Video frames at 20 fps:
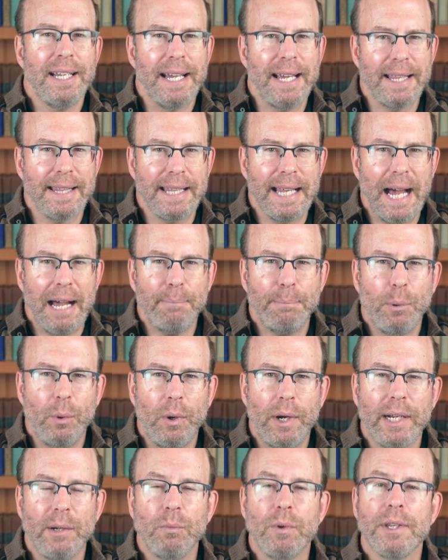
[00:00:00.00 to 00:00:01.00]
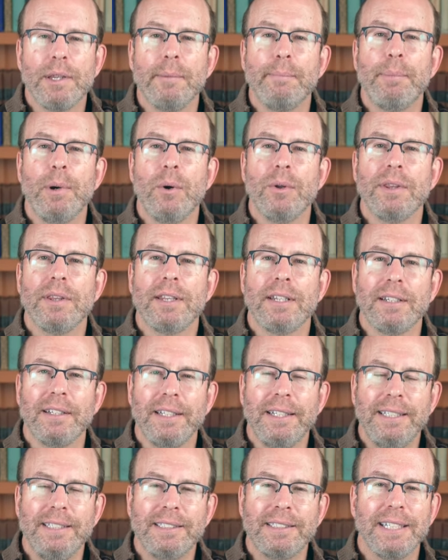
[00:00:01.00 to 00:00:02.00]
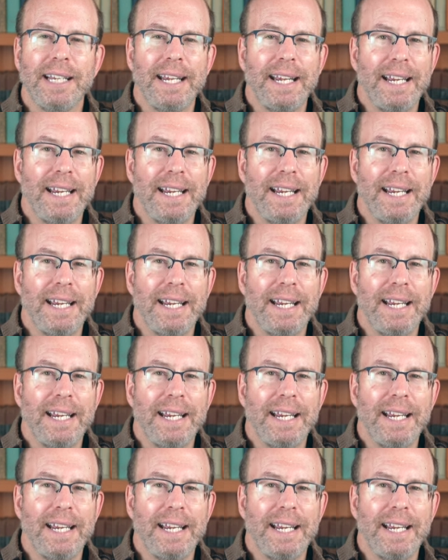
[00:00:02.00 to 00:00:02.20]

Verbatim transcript: At that point, with both the lease